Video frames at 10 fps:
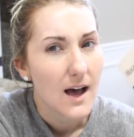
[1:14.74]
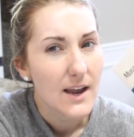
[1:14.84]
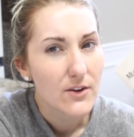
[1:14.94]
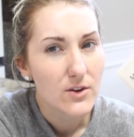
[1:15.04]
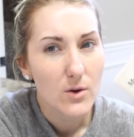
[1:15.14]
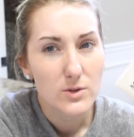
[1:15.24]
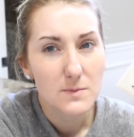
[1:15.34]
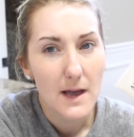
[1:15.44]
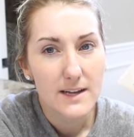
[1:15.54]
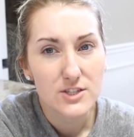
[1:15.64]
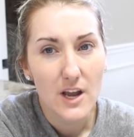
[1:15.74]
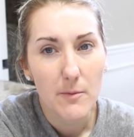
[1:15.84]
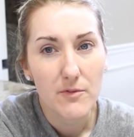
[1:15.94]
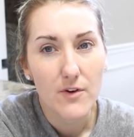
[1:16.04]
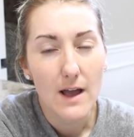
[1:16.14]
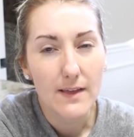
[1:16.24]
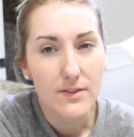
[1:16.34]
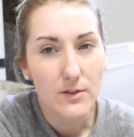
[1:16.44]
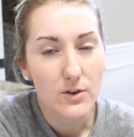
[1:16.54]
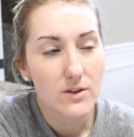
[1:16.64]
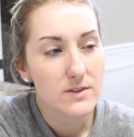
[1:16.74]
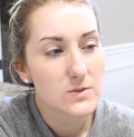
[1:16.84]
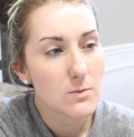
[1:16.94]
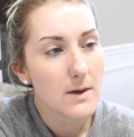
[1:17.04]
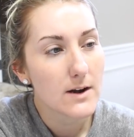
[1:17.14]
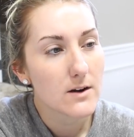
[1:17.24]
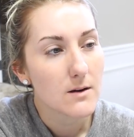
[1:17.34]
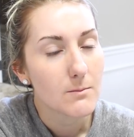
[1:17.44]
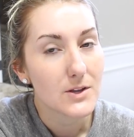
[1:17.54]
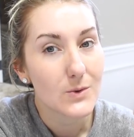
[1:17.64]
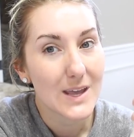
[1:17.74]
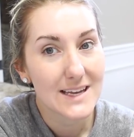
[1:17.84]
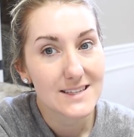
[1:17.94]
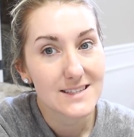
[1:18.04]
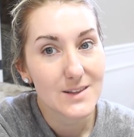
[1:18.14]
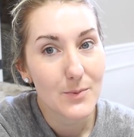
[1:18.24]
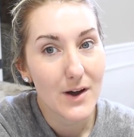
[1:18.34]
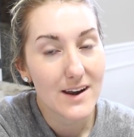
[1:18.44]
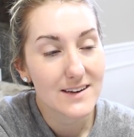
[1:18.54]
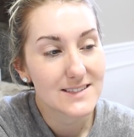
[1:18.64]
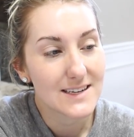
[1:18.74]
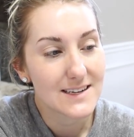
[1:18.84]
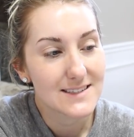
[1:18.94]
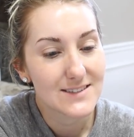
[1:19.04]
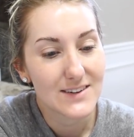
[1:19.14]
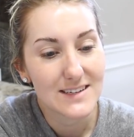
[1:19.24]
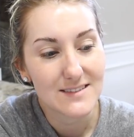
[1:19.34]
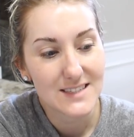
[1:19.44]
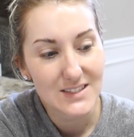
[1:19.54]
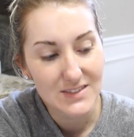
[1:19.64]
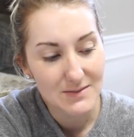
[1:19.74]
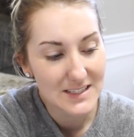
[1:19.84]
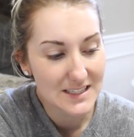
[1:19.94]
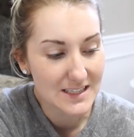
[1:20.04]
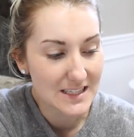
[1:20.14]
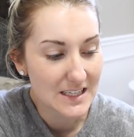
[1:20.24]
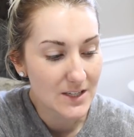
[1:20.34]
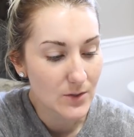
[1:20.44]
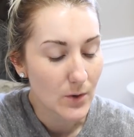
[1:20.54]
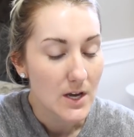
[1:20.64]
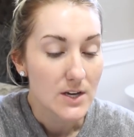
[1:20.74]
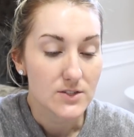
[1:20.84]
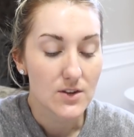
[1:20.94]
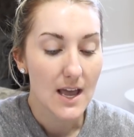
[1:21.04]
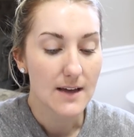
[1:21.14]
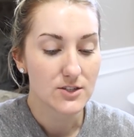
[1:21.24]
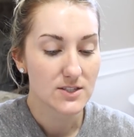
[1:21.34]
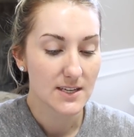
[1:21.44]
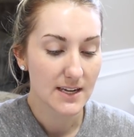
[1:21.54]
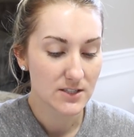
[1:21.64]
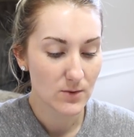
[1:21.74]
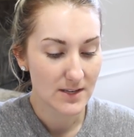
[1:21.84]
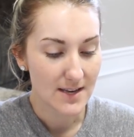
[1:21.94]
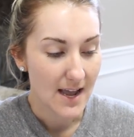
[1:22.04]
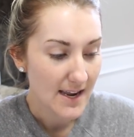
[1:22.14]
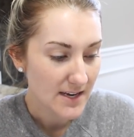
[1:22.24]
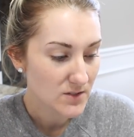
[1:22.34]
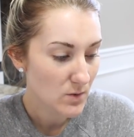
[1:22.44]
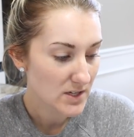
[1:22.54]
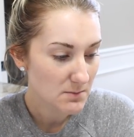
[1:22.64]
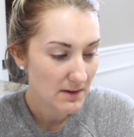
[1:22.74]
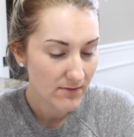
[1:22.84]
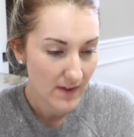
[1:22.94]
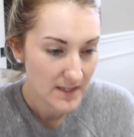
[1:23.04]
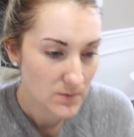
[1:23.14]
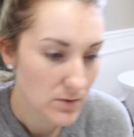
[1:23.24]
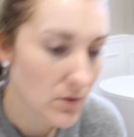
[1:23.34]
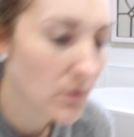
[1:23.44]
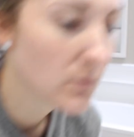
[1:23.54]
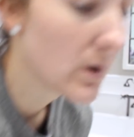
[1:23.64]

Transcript: I don't know which packaging I prefer. I like the look of this one better, but you can't see the product in it, so I don't know when I'm getting low. So yeah, just like I do at night, I just wash my face with cold